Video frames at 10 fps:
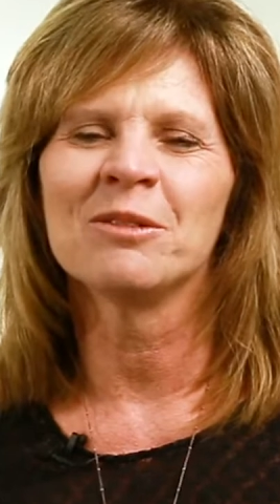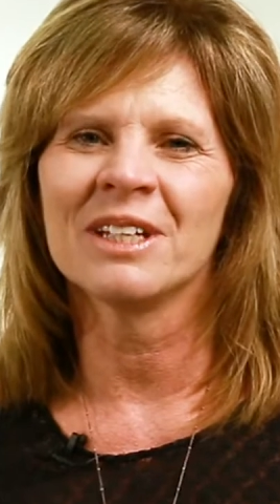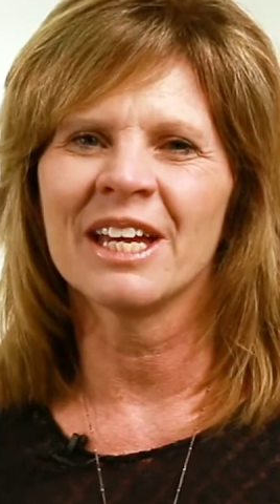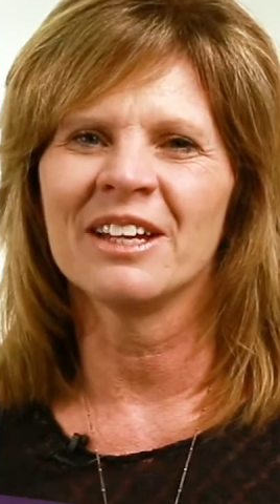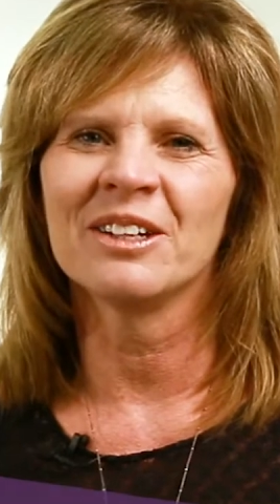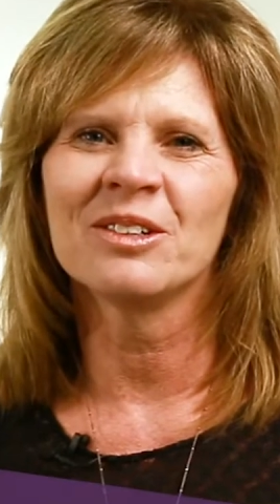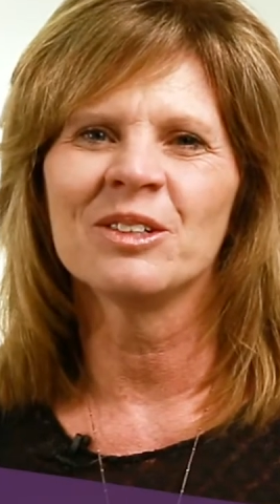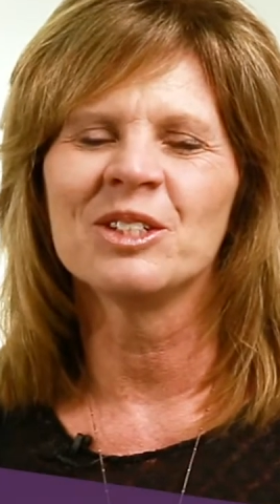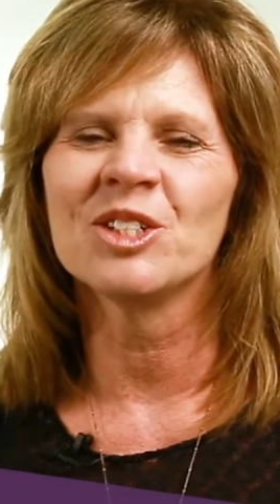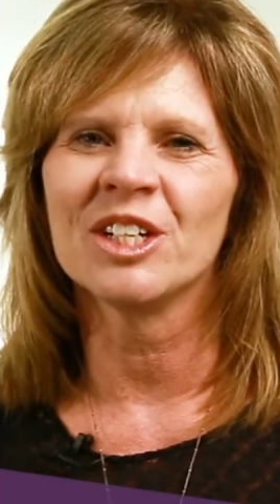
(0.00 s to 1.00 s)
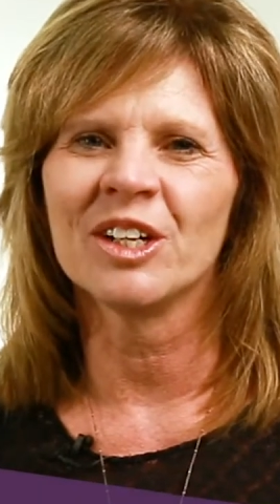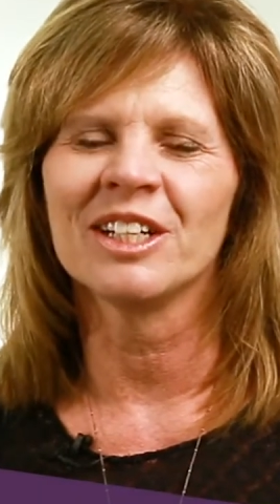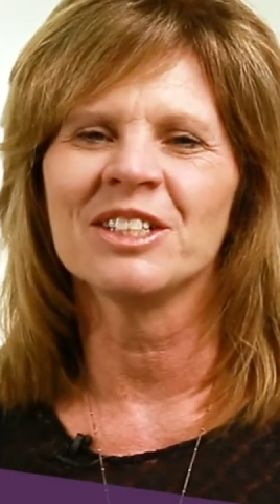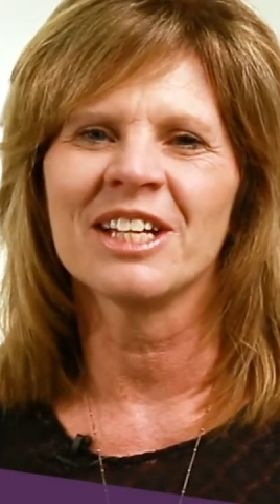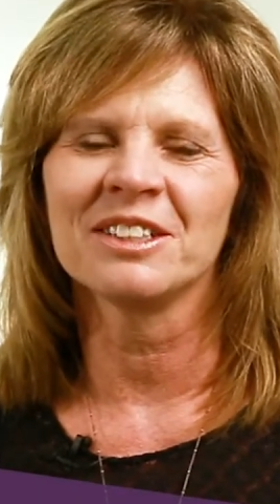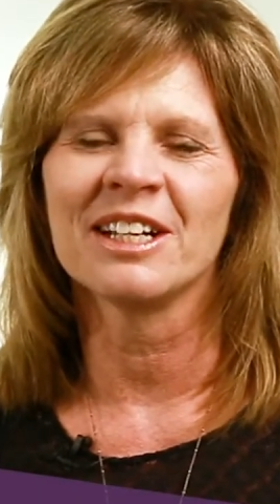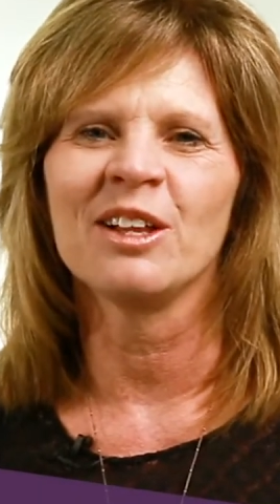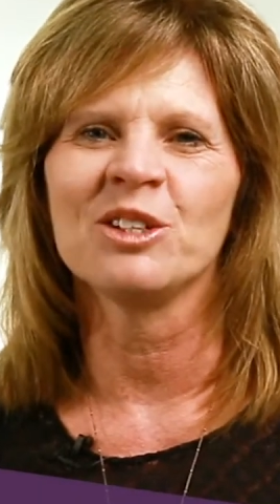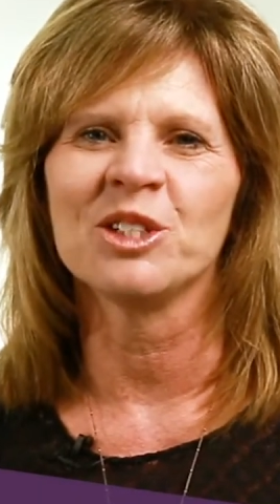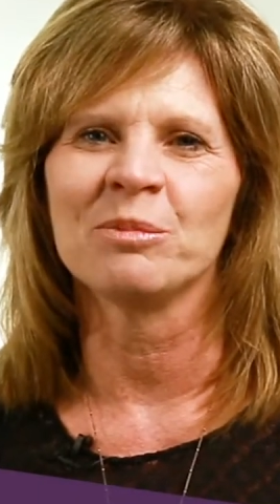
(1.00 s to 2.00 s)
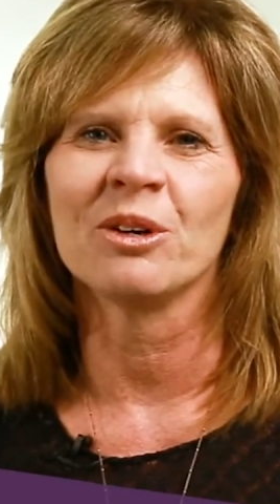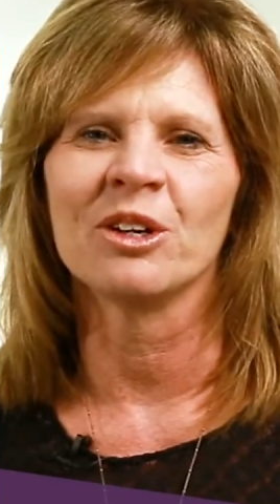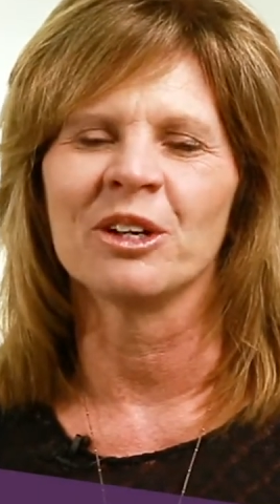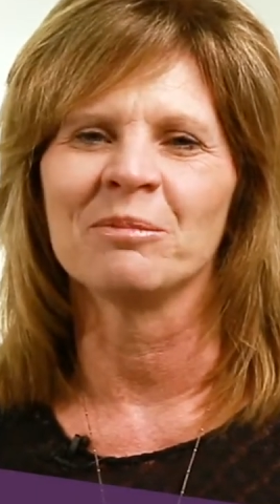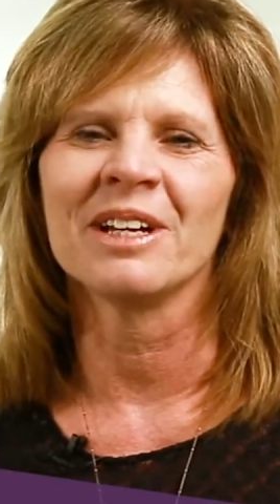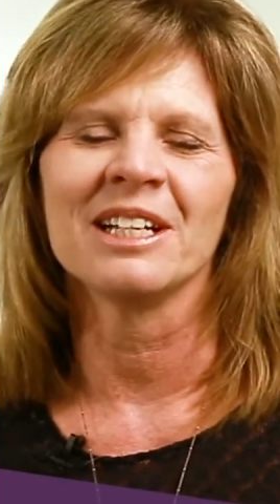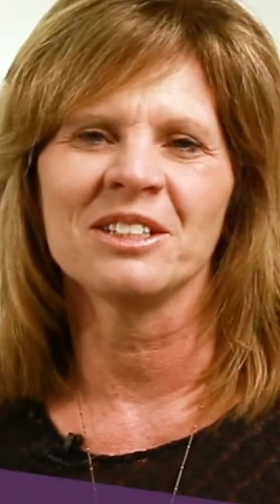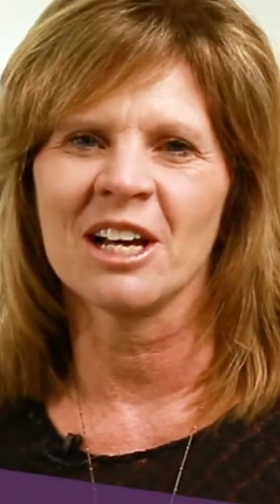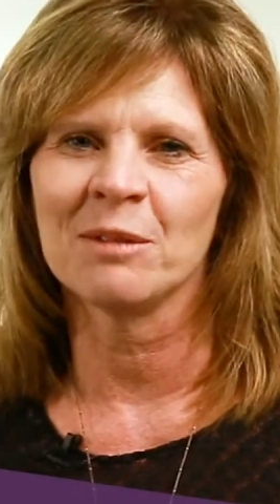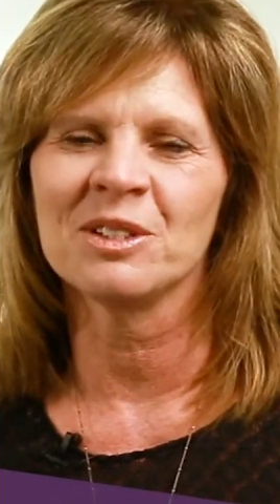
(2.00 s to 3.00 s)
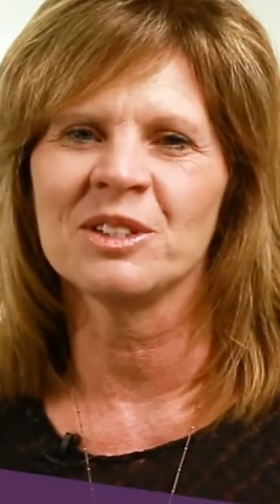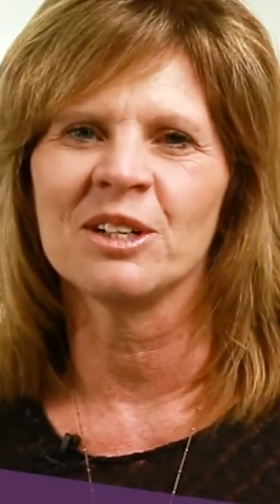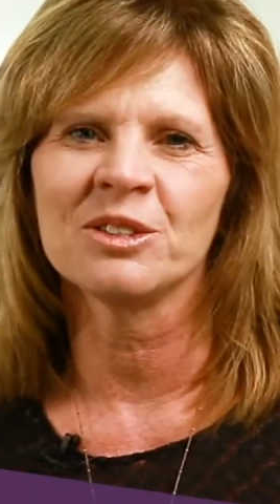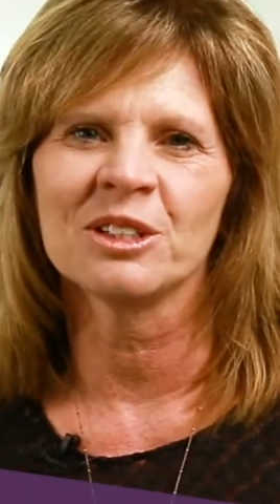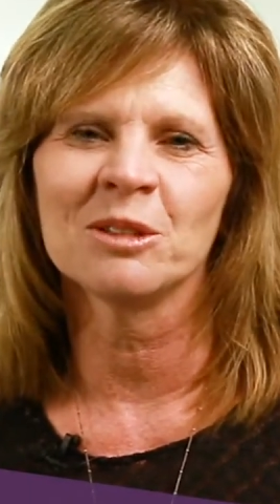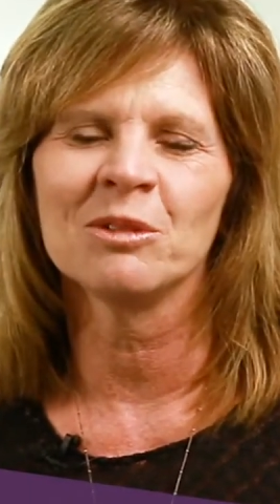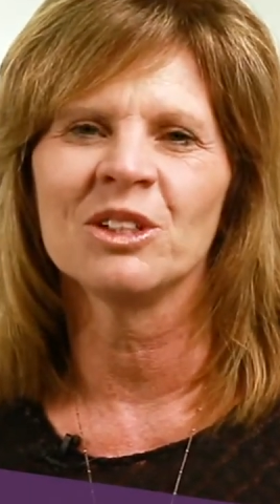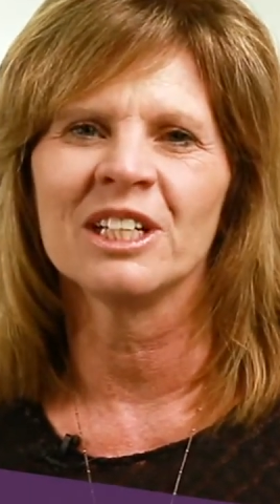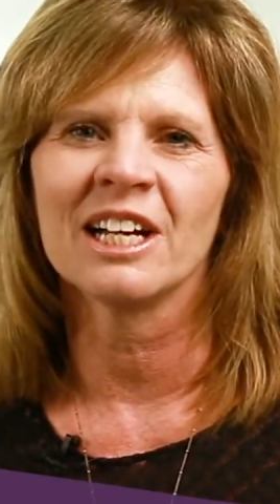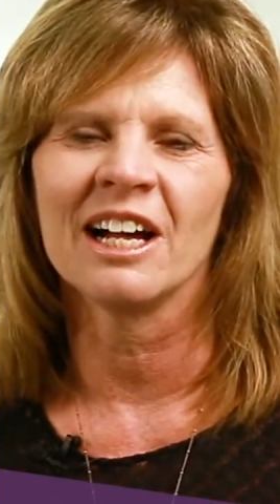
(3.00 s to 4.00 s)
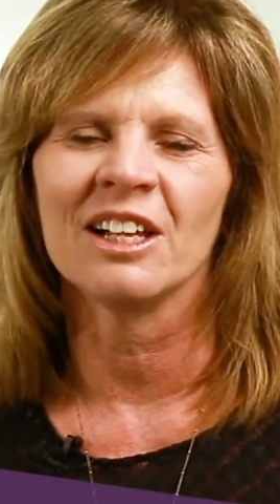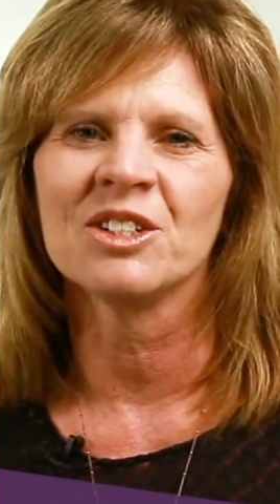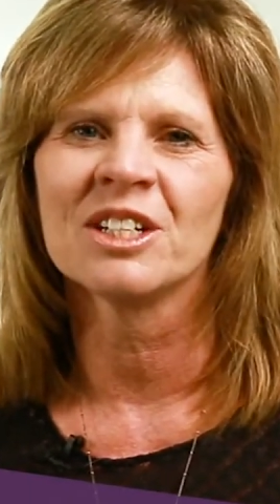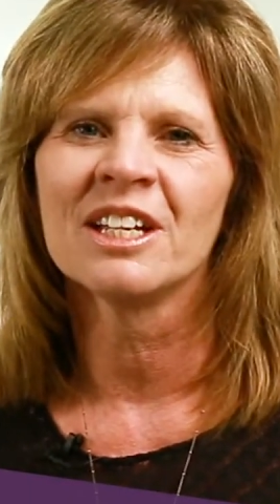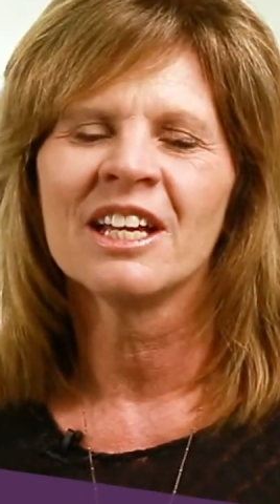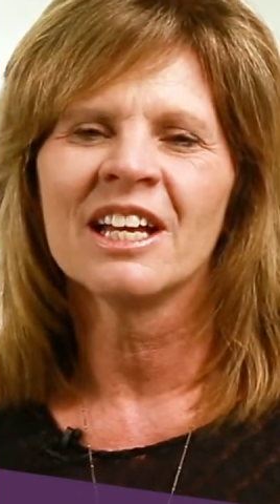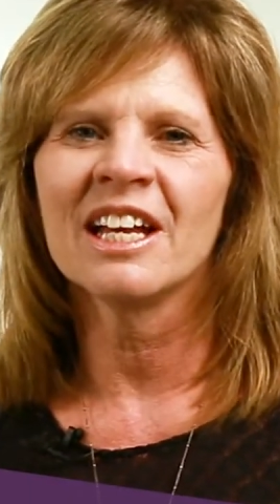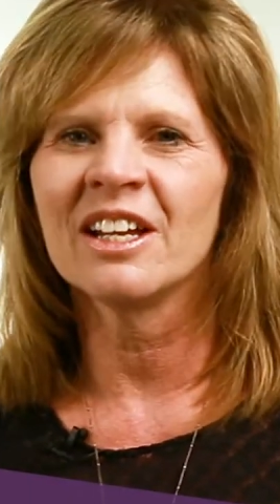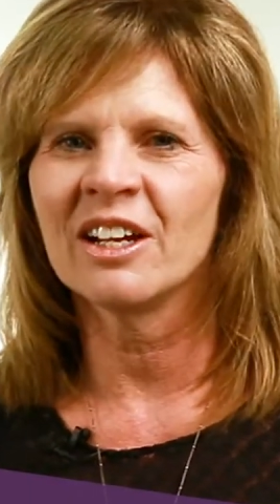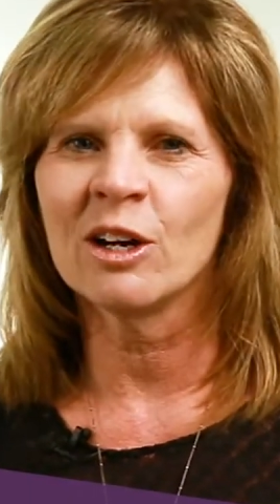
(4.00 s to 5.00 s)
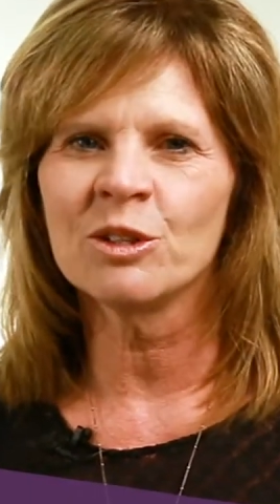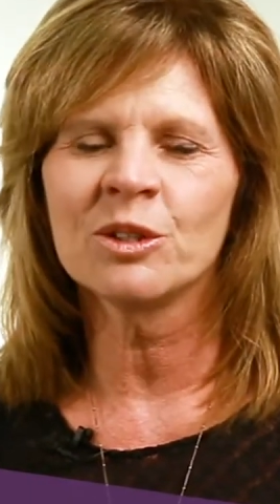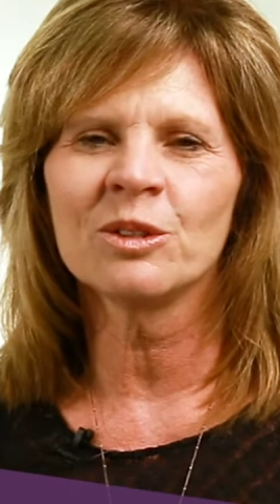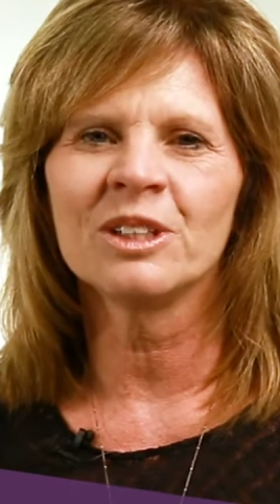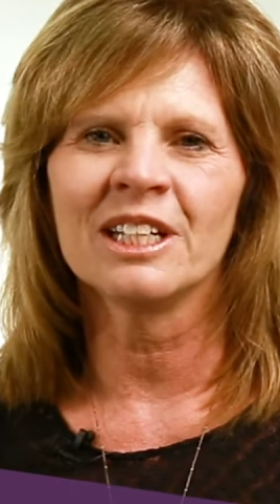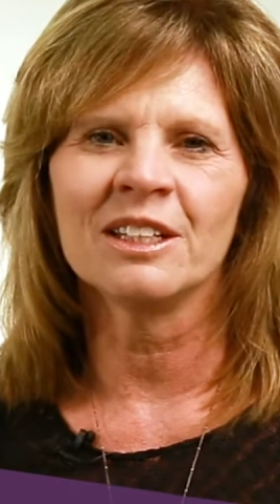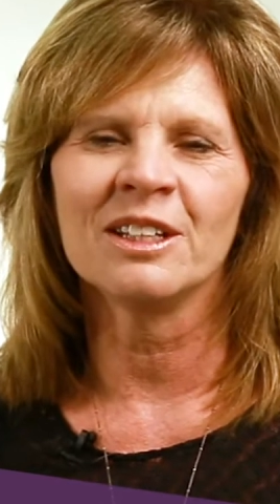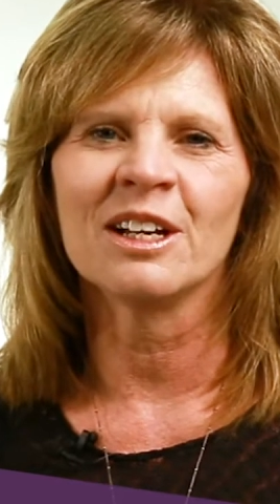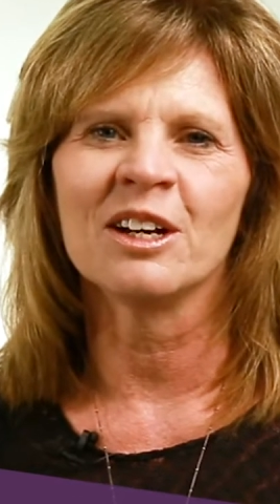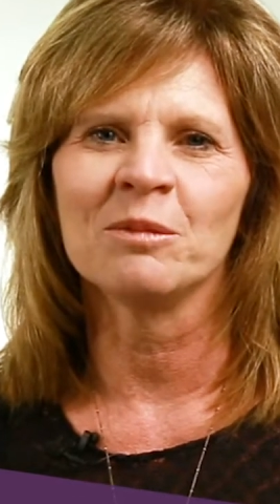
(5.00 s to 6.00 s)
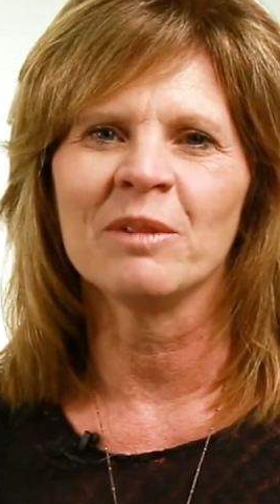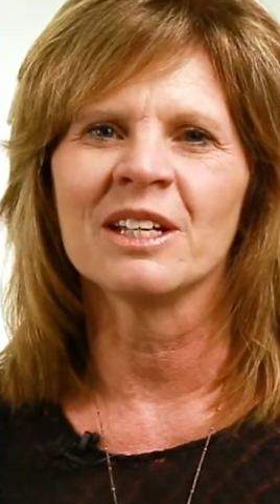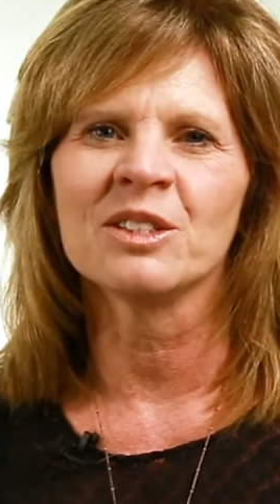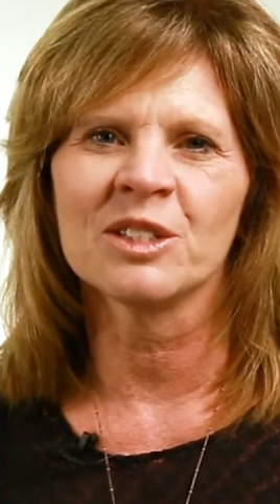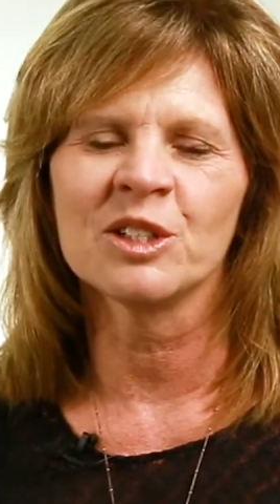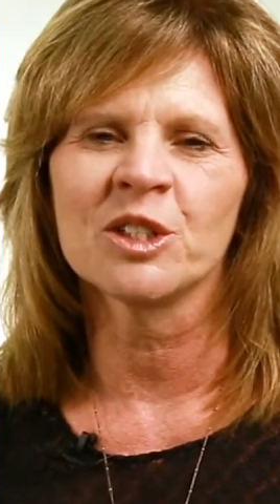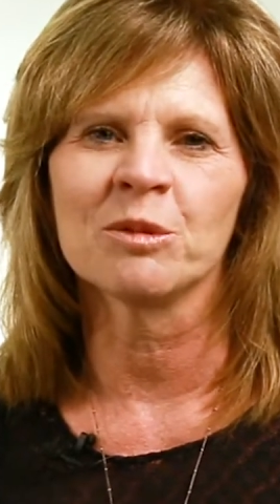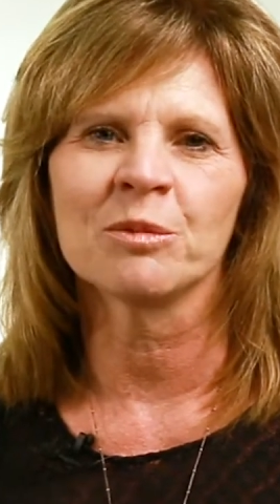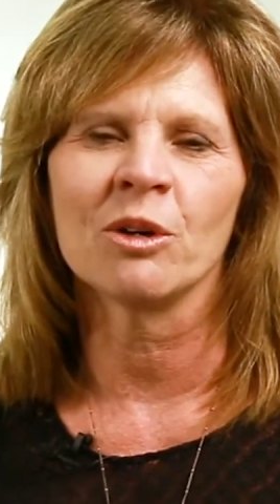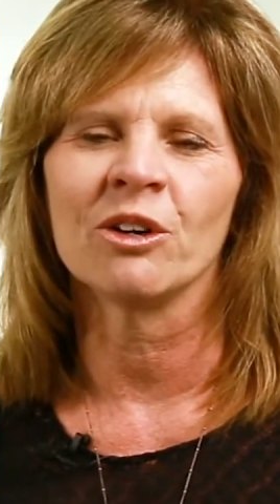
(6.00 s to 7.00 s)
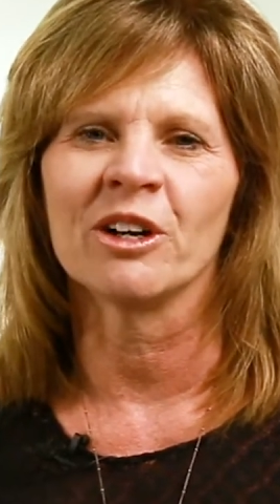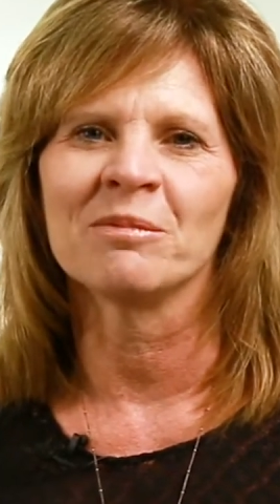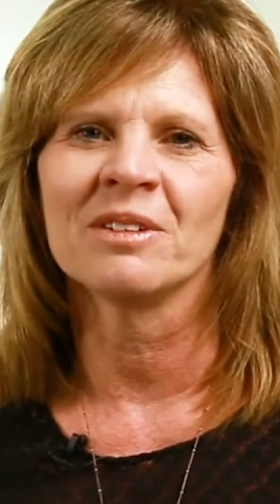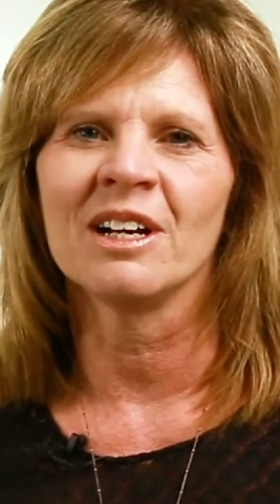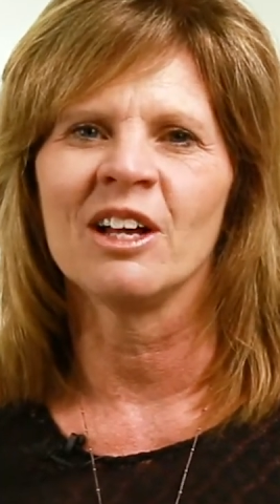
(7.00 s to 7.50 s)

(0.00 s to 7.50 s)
of the Mechanical Engineering Technology program at Thomas Nelson Community College and I also lead the Unmanned Systems program,